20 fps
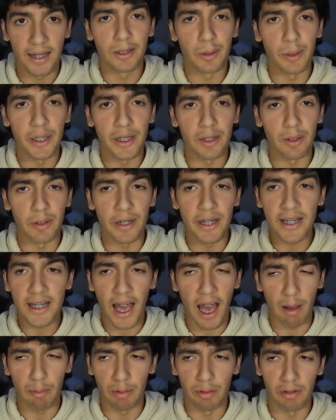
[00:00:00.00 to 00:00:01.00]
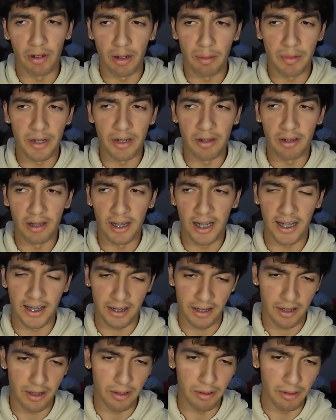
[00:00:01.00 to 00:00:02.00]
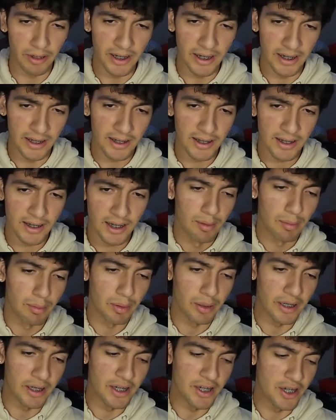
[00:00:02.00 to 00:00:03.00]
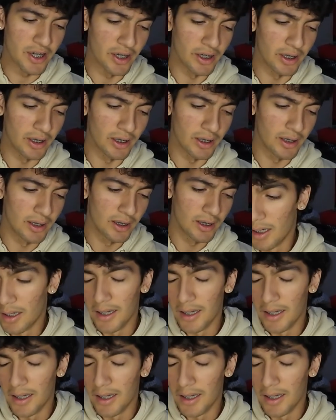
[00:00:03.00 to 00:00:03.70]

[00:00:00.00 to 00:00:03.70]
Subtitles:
Quick recap of what I've been doing the last 2 weeks. Pretty chill.